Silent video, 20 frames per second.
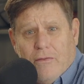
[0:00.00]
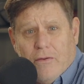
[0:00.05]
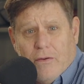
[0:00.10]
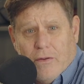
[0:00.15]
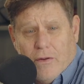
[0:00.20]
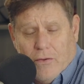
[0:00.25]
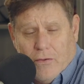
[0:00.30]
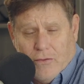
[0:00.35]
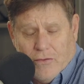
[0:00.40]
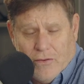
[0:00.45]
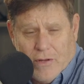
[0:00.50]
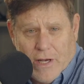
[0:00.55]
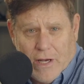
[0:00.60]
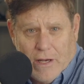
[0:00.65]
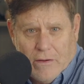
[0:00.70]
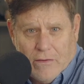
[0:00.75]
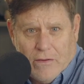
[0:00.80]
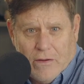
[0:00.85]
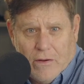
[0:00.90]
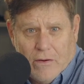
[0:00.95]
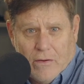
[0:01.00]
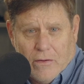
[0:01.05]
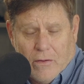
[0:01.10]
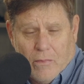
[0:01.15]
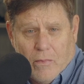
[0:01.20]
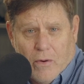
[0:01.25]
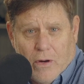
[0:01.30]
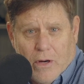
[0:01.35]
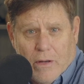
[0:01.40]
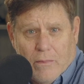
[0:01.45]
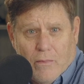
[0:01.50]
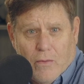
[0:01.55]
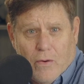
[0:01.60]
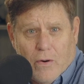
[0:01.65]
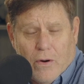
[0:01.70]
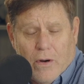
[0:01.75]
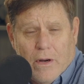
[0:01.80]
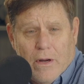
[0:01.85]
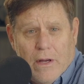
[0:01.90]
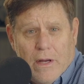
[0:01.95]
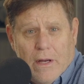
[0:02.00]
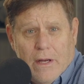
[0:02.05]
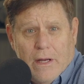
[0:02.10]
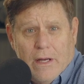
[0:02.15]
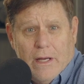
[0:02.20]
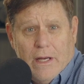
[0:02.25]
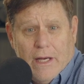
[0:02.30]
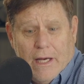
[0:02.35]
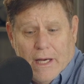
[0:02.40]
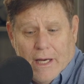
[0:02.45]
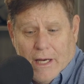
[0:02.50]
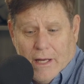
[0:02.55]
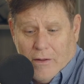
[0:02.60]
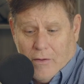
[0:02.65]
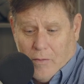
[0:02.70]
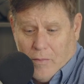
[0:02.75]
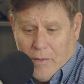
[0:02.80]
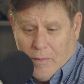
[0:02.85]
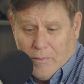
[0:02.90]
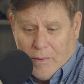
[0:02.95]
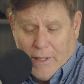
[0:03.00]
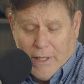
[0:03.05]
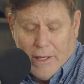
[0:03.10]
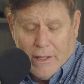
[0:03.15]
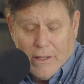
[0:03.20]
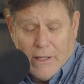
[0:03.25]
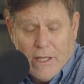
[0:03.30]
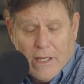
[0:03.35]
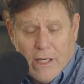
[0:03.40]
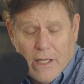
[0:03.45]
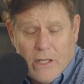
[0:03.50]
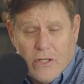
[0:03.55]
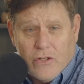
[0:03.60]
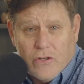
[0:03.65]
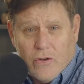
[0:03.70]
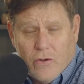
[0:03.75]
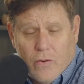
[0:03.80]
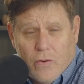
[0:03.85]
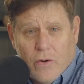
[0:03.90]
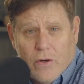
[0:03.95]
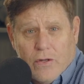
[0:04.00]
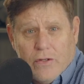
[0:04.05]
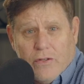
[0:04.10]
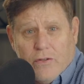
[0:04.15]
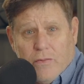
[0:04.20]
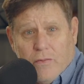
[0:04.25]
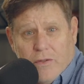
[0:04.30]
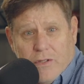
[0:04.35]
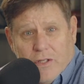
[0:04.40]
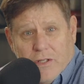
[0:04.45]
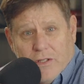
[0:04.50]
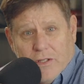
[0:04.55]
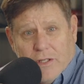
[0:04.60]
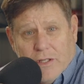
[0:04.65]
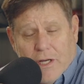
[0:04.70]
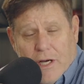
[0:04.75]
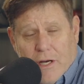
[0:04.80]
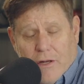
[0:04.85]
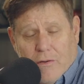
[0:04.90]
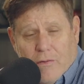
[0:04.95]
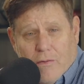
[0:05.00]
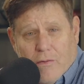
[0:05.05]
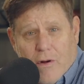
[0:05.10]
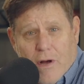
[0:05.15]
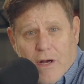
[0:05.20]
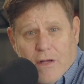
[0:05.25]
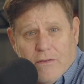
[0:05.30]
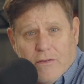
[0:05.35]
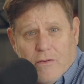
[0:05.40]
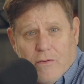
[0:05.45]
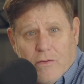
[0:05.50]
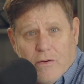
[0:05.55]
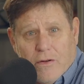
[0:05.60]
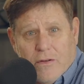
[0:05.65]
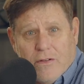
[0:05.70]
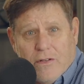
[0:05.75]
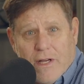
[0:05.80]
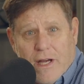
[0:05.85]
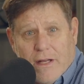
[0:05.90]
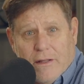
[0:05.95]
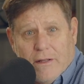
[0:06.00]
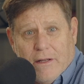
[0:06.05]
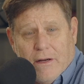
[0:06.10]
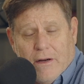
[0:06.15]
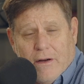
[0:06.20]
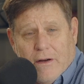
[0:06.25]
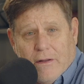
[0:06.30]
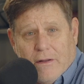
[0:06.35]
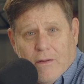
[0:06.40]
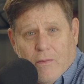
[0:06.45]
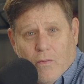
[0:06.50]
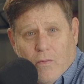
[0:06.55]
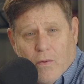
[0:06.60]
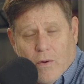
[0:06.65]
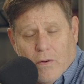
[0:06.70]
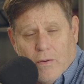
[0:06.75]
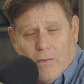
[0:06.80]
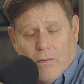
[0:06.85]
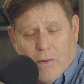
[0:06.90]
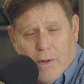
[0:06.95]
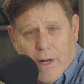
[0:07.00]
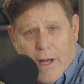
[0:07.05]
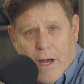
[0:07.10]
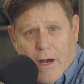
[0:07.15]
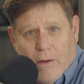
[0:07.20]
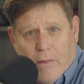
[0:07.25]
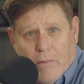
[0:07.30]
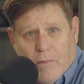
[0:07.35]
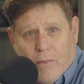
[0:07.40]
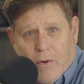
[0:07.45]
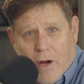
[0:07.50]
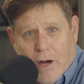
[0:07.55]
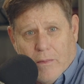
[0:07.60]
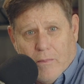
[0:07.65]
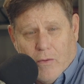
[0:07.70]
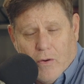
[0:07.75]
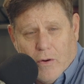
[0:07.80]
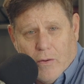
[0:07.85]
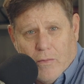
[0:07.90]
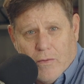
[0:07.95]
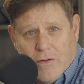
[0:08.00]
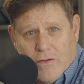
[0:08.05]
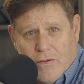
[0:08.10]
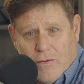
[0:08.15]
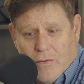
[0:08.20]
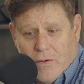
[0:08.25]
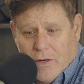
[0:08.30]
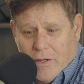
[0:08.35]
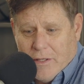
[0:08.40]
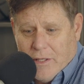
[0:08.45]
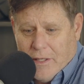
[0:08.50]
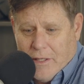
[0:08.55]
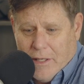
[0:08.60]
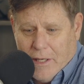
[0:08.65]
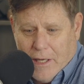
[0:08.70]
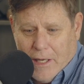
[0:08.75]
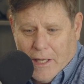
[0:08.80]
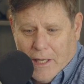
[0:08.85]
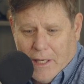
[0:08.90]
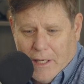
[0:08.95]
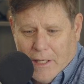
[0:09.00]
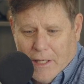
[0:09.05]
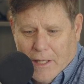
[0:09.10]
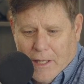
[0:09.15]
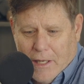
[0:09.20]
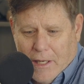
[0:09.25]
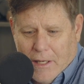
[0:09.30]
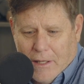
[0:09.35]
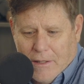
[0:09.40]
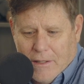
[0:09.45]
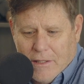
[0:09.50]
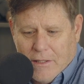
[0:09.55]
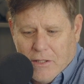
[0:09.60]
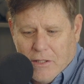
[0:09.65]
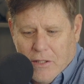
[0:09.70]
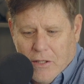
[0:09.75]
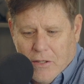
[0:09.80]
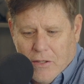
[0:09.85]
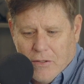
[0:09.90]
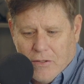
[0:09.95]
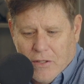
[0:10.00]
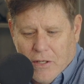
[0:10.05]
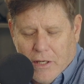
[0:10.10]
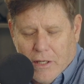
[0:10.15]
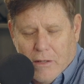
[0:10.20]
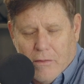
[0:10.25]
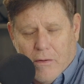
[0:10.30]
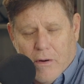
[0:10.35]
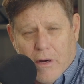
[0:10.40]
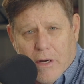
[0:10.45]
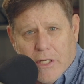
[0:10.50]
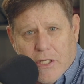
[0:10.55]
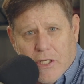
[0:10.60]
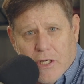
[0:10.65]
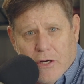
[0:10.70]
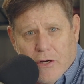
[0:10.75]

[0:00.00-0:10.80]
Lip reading: for those days here at the Broadmoor. They'll be playing the East Course, which is a Donald Ross course out there at the world-renowned Broadmoor Resort. And this year's honorary